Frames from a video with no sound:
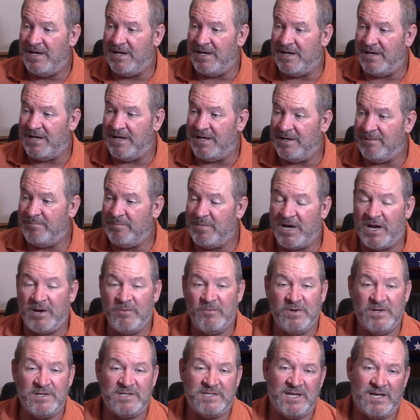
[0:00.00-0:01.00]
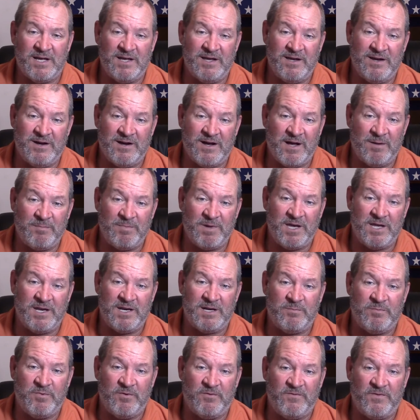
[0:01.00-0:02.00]
Uh, but I will tell you, I'm
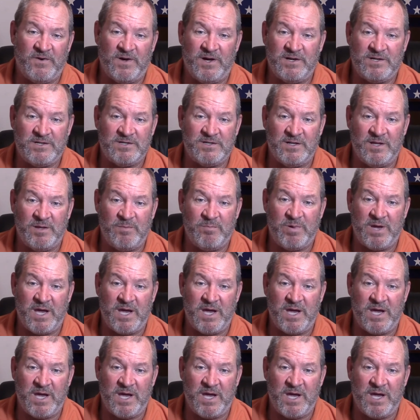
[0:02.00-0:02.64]
getting it professionally